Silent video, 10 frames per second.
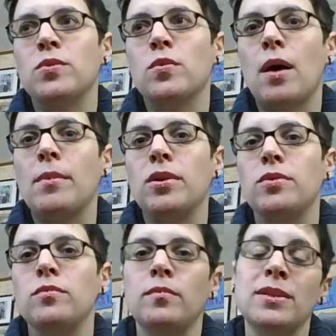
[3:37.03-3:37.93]
so I'm going to
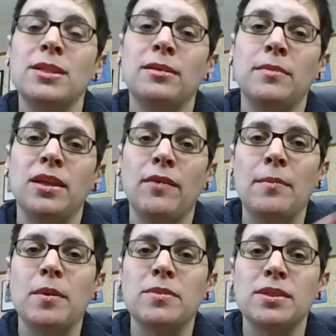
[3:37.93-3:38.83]
do basically mini
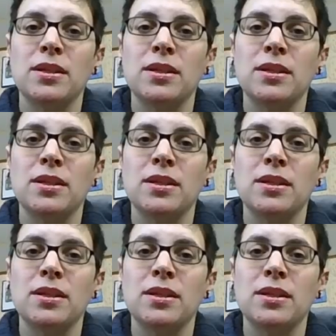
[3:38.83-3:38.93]
wrap-ups.